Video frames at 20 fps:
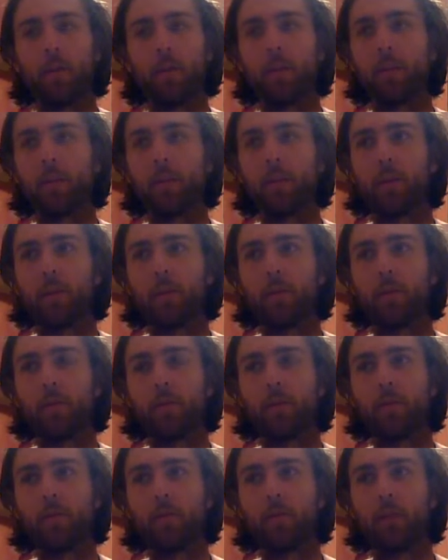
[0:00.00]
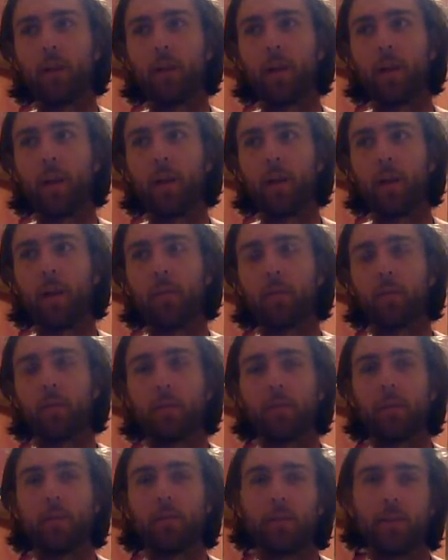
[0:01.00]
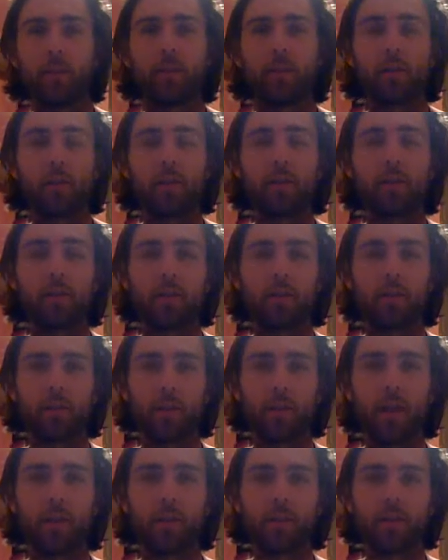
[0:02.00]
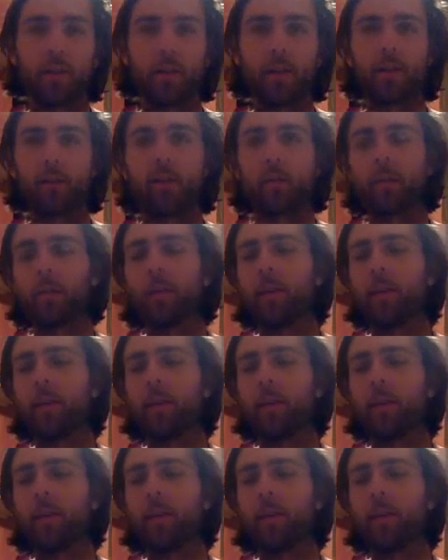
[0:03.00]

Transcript: use it to create a, essentially use it as an oscillator.